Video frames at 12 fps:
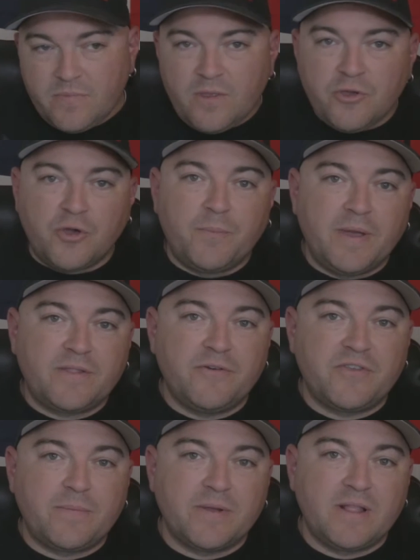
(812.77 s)
you can pick
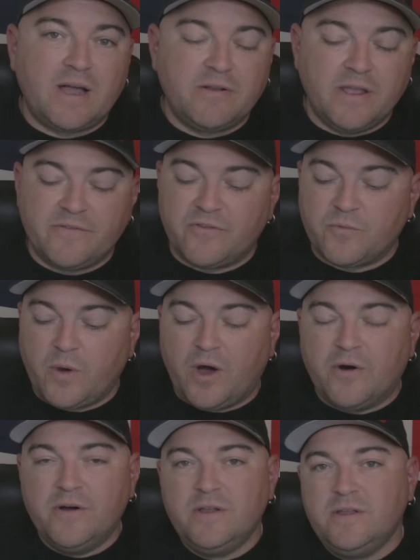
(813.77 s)
those up at Cloud Kings as
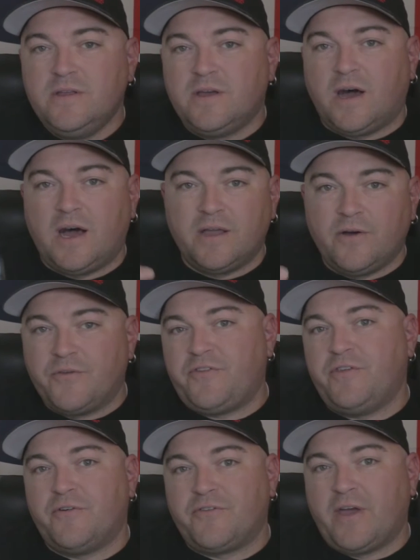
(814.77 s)
well. Go
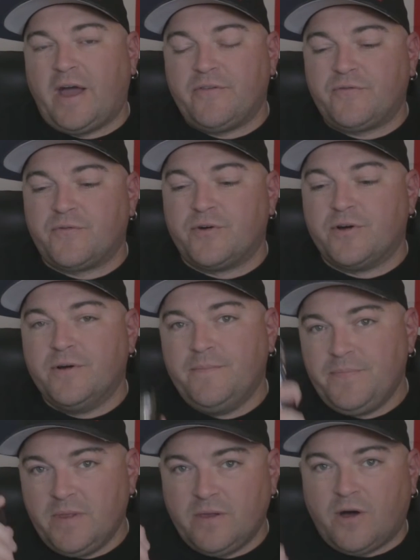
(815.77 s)
see those guys for
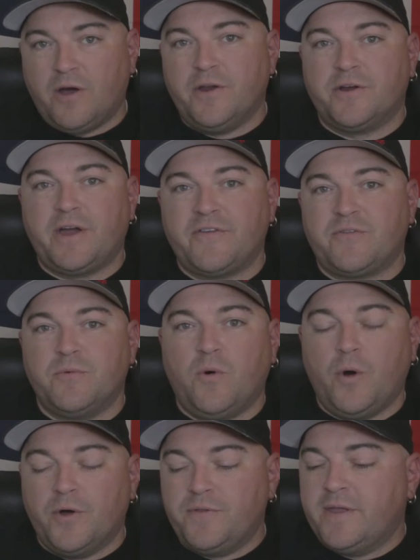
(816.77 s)
all your custom
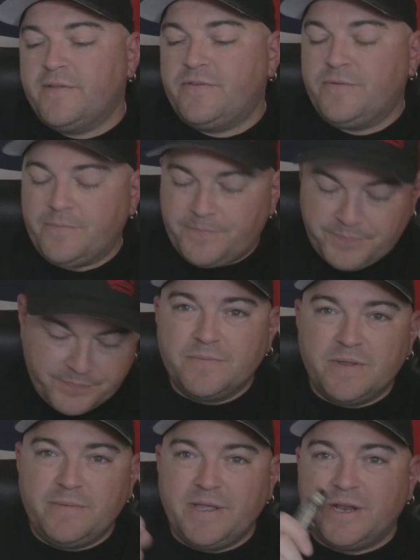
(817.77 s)
coil needs.
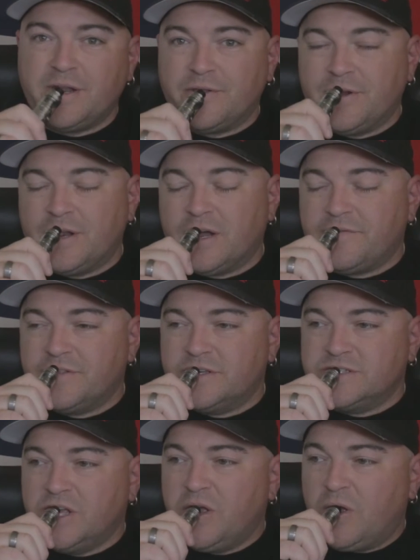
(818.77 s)
Let me get another hit off of
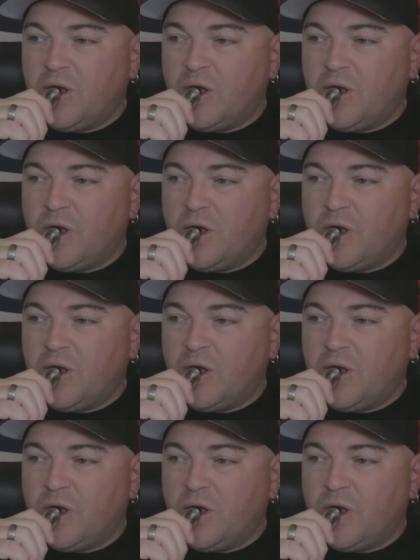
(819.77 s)
this.